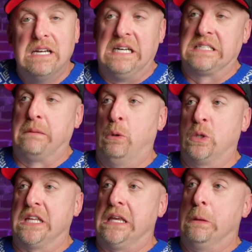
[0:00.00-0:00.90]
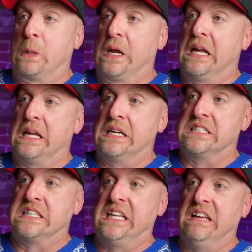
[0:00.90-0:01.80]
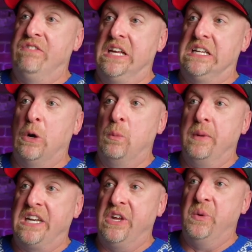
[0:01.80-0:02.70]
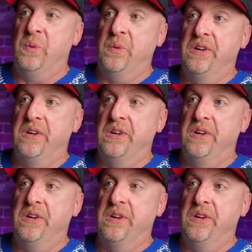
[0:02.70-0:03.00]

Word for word: I support the Ukraine because the TV told me to.